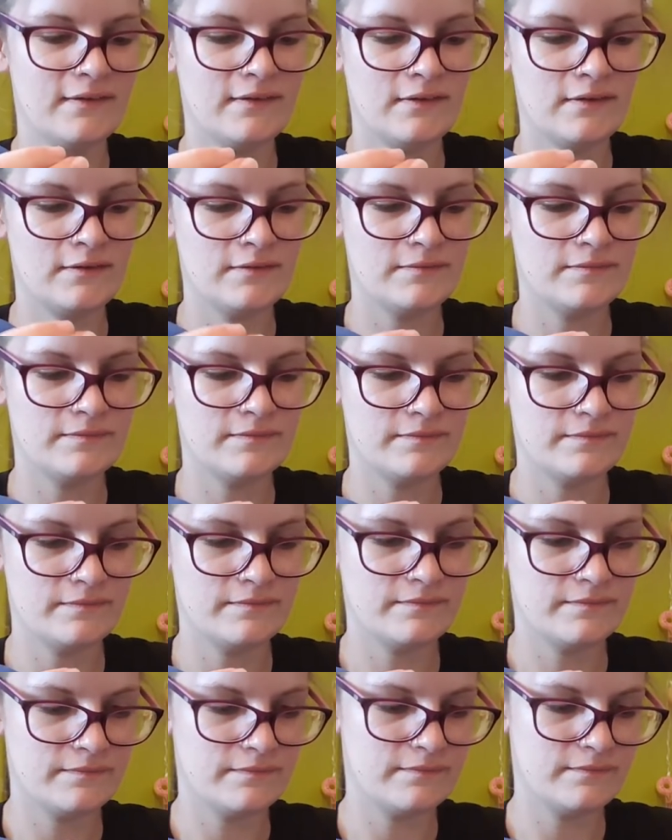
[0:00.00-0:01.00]

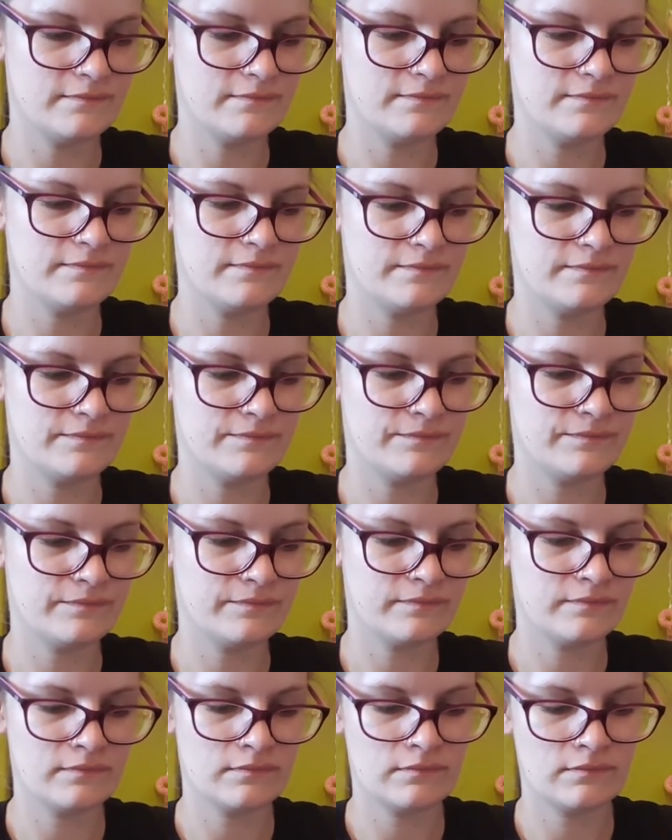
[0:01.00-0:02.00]

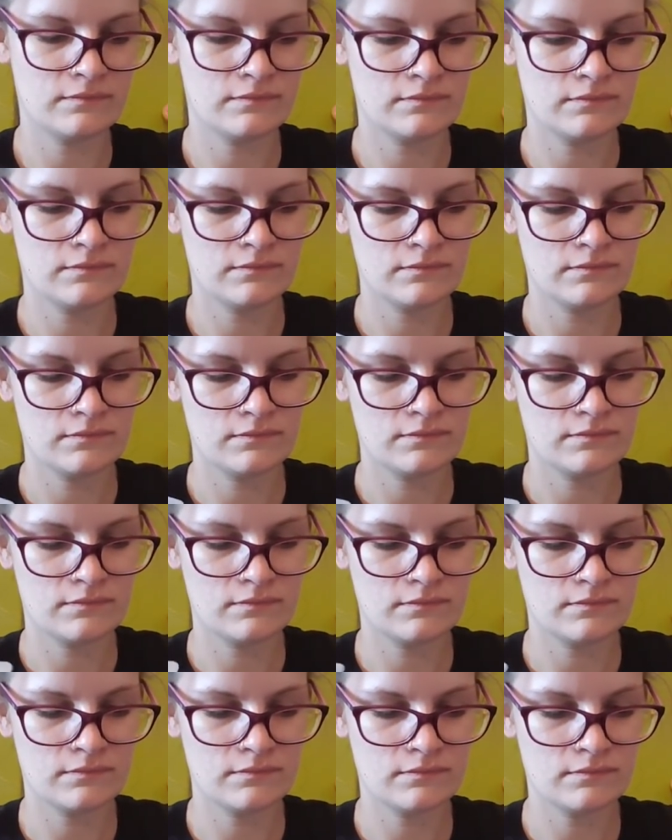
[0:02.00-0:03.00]

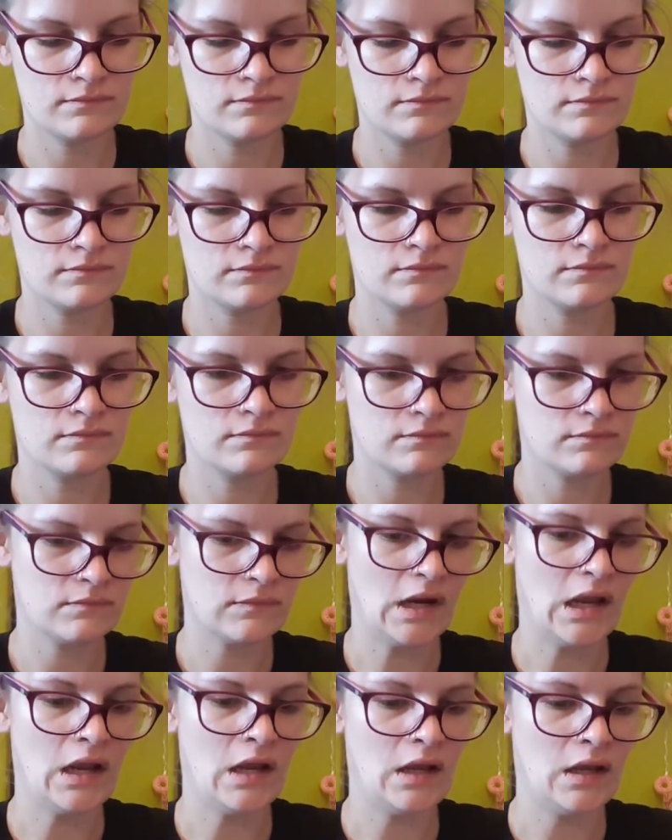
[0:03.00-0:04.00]

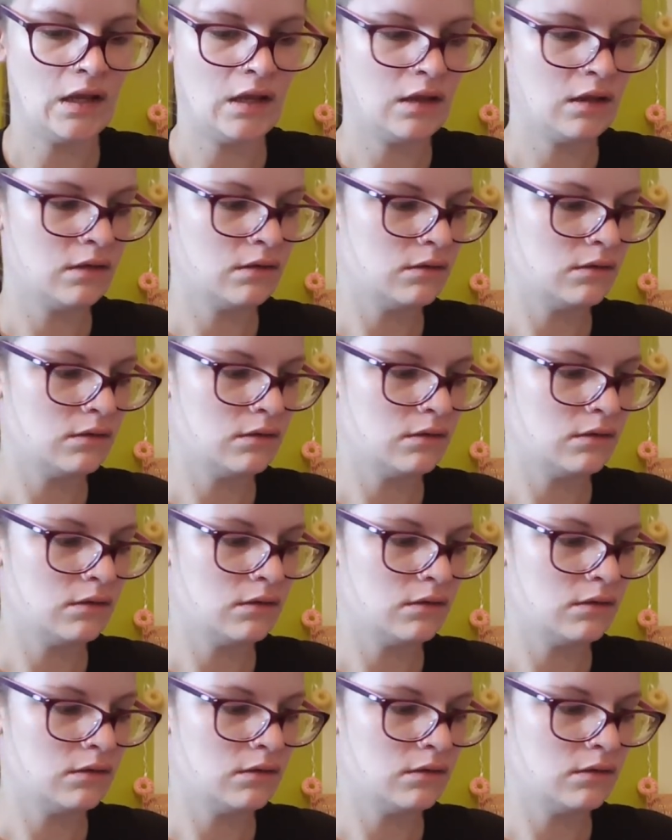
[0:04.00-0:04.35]
(no one is talking)